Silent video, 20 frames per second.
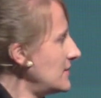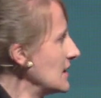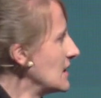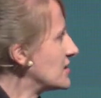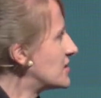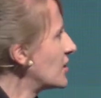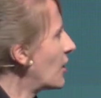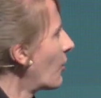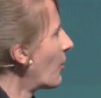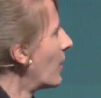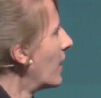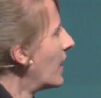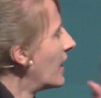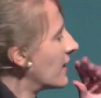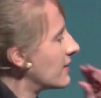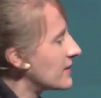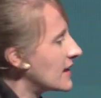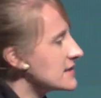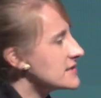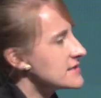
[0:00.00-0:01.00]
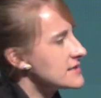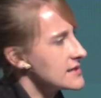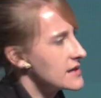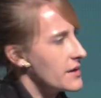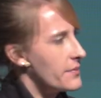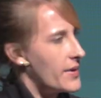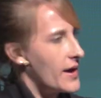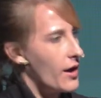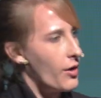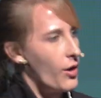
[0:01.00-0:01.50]
And so let's think
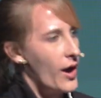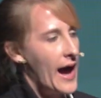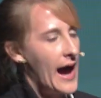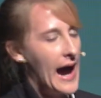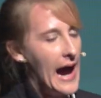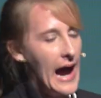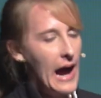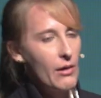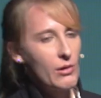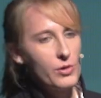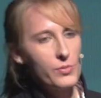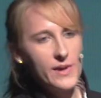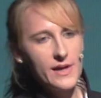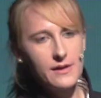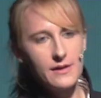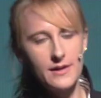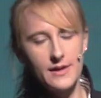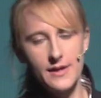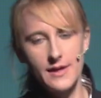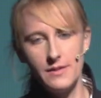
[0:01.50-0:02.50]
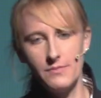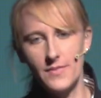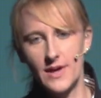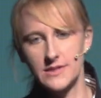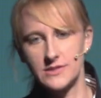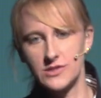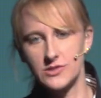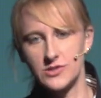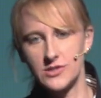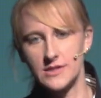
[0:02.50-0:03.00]
about how are we going to get
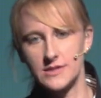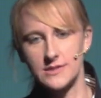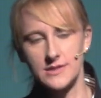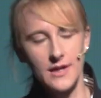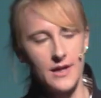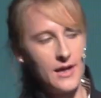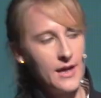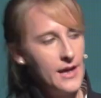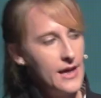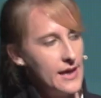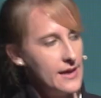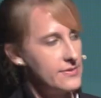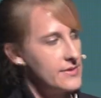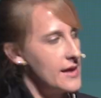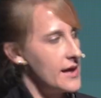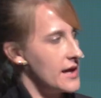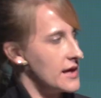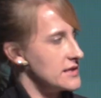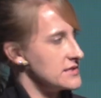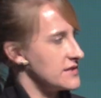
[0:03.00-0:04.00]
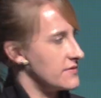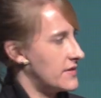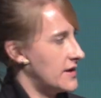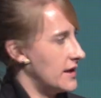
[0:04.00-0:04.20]
messages in the hands of